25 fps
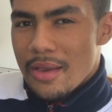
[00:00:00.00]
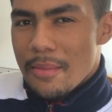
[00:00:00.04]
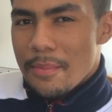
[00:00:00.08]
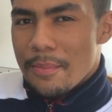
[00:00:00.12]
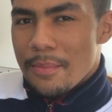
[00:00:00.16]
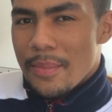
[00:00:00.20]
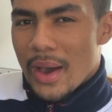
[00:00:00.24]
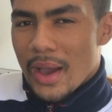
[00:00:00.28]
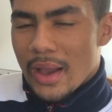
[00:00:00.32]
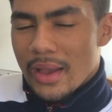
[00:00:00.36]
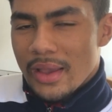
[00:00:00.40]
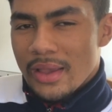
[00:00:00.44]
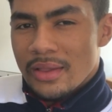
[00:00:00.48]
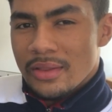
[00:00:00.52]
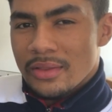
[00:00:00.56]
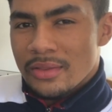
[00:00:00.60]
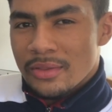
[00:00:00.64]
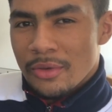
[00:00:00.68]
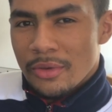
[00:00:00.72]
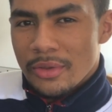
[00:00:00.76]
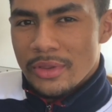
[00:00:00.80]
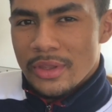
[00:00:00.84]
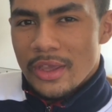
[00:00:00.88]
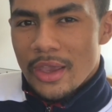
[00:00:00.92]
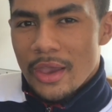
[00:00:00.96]
but it's
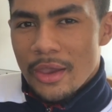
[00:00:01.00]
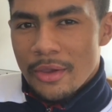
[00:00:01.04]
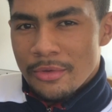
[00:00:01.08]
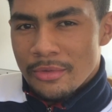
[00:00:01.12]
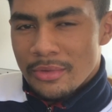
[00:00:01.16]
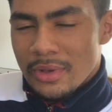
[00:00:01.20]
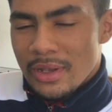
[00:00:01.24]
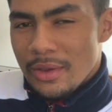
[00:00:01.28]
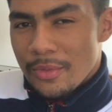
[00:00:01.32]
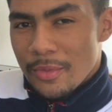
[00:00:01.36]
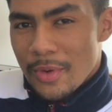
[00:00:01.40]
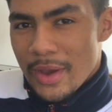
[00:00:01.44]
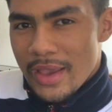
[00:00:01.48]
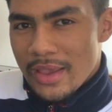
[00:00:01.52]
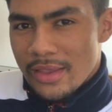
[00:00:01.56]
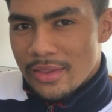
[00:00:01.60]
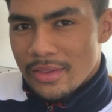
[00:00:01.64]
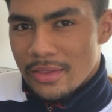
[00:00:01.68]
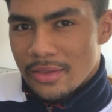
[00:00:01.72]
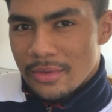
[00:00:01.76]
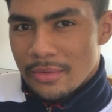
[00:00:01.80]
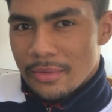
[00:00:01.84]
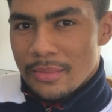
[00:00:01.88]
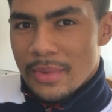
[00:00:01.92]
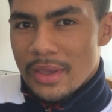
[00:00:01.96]
not the only way
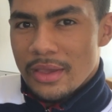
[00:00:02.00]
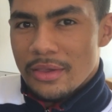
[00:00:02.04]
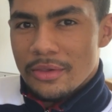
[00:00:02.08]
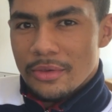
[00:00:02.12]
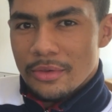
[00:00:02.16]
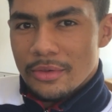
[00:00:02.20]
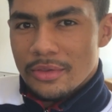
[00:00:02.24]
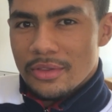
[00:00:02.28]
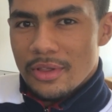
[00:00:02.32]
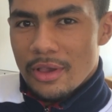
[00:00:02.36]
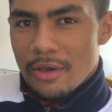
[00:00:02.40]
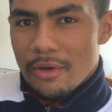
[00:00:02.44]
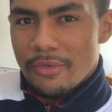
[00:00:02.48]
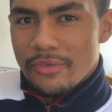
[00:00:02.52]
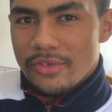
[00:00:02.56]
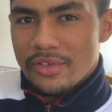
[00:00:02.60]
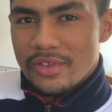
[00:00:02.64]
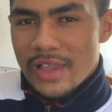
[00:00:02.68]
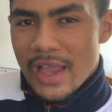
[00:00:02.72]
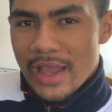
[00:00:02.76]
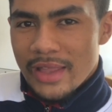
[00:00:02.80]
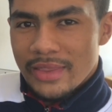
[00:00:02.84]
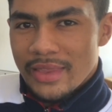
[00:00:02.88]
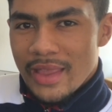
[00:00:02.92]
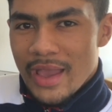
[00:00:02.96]
to make yourself
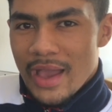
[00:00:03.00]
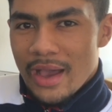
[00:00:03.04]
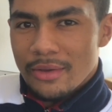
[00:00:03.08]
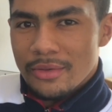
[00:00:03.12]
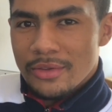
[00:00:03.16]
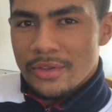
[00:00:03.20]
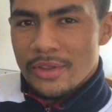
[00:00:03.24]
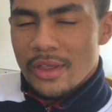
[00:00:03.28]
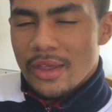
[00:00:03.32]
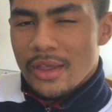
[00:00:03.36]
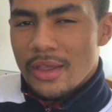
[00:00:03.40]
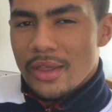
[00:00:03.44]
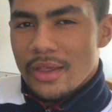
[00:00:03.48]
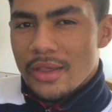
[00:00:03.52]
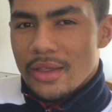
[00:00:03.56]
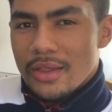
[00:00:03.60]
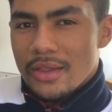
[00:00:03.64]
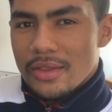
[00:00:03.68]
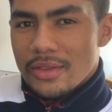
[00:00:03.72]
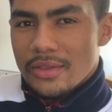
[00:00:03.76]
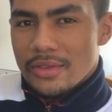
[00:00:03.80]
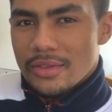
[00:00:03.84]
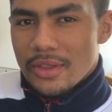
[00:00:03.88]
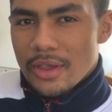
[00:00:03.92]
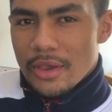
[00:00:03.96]
stand out.
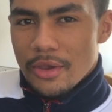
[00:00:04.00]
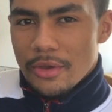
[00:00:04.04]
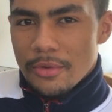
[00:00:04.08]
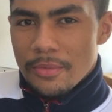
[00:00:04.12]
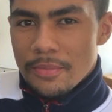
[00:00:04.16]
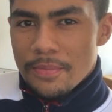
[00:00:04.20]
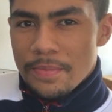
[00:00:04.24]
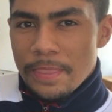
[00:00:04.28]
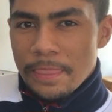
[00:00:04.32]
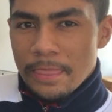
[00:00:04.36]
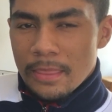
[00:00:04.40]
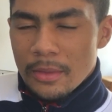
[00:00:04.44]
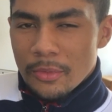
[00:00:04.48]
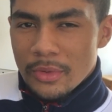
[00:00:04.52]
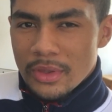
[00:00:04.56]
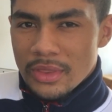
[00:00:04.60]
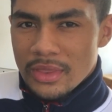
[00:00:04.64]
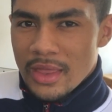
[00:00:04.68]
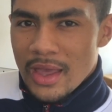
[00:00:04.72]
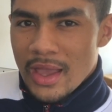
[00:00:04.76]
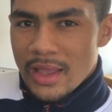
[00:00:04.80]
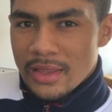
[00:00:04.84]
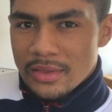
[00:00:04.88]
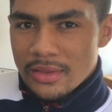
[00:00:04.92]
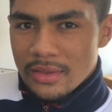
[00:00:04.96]
So with
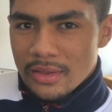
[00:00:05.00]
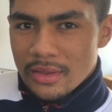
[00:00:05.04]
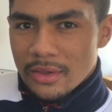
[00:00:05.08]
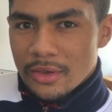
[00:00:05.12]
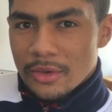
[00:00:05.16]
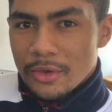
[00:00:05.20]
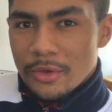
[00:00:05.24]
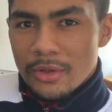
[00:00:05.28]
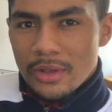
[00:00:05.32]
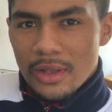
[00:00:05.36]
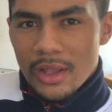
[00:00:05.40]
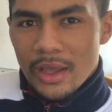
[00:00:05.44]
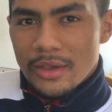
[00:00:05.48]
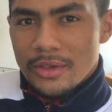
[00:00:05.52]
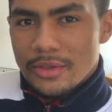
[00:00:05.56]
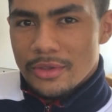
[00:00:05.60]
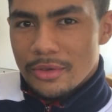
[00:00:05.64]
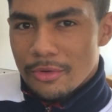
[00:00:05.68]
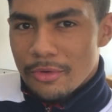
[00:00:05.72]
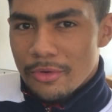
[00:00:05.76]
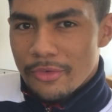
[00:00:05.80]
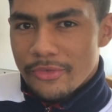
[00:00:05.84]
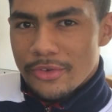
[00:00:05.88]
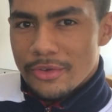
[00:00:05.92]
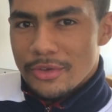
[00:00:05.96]
that, good luck to
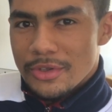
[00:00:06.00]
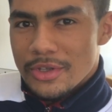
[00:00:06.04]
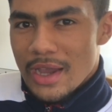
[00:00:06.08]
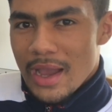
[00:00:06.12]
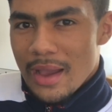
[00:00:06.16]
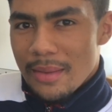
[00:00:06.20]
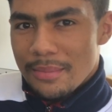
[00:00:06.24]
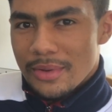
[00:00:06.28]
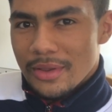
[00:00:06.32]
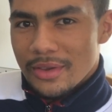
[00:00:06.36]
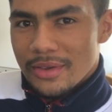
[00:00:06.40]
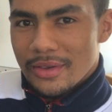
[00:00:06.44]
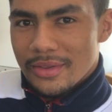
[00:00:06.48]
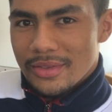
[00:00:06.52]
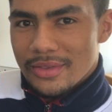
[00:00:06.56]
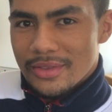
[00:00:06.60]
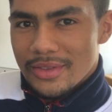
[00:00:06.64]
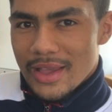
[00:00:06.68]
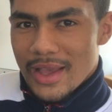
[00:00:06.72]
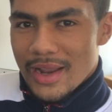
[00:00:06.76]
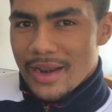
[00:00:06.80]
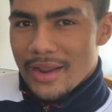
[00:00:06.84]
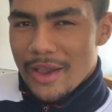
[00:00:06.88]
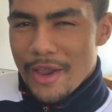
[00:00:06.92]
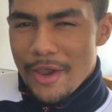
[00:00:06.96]
all future applicants
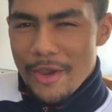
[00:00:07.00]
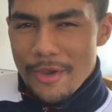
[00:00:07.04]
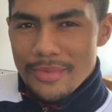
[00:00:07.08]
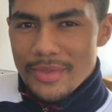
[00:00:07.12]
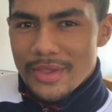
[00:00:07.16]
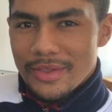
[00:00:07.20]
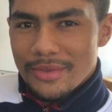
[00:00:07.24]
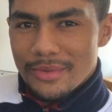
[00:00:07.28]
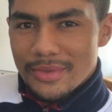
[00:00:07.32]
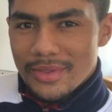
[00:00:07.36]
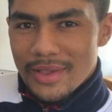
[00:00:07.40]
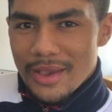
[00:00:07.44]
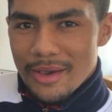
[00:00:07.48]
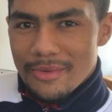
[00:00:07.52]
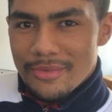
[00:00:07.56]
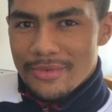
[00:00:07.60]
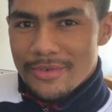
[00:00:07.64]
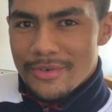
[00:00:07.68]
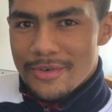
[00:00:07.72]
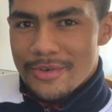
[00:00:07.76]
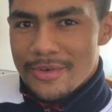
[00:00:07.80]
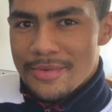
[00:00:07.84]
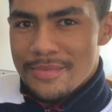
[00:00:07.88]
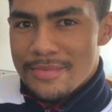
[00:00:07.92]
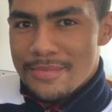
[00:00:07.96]
and I hope this was helpful.